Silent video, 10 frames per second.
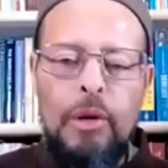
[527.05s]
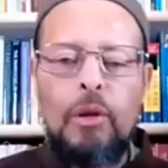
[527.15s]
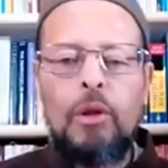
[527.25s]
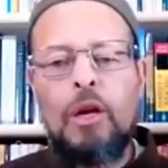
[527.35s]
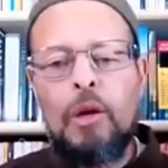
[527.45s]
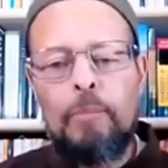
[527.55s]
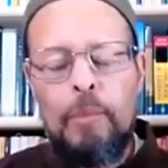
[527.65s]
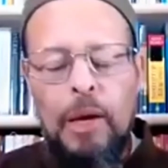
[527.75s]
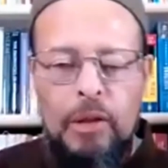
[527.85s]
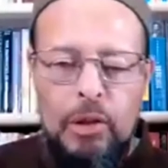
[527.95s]
Allah can
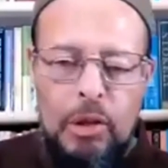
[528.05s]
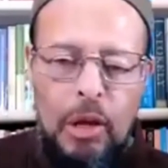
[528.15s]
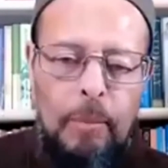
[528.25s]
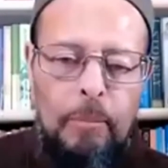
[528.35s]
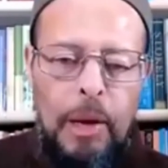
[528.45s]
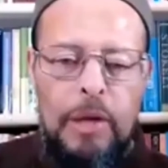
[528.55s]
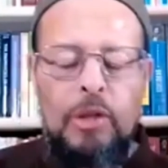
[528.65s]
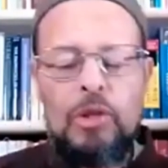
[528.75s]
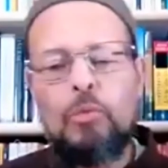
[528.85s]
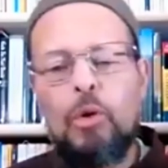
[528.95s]
make this
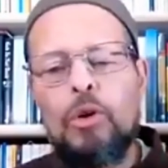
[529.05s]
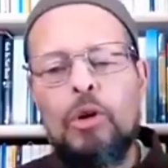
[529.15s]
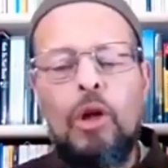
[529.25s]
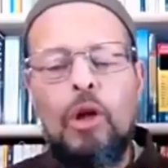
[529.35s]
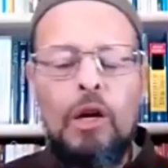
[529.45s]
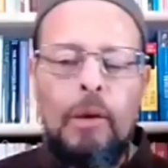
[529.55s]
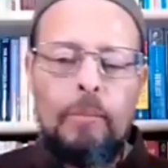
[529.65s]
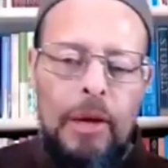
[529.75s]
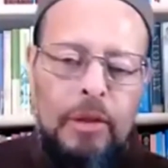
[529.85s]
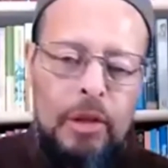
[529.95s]
medicine work. Allah can
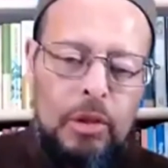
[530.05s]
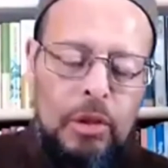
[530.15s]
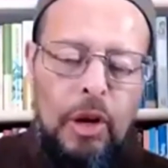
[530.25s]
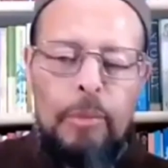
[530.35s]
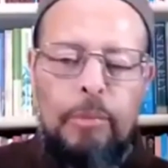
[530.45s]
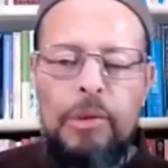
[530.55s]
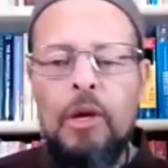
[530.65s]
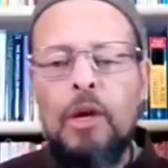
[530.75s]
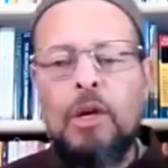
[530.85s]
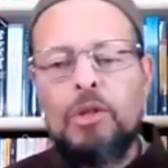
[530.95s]
make this therapy
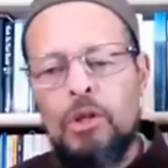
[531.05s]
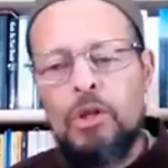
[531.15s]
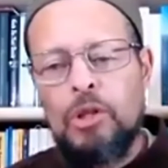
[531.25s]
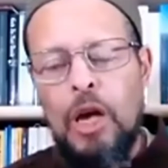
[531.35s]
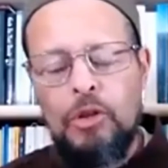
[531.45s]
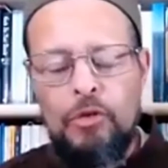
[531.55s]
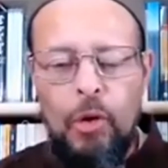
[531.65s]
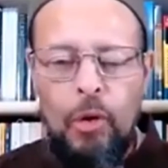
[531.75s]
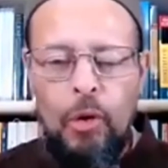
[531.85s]
successful.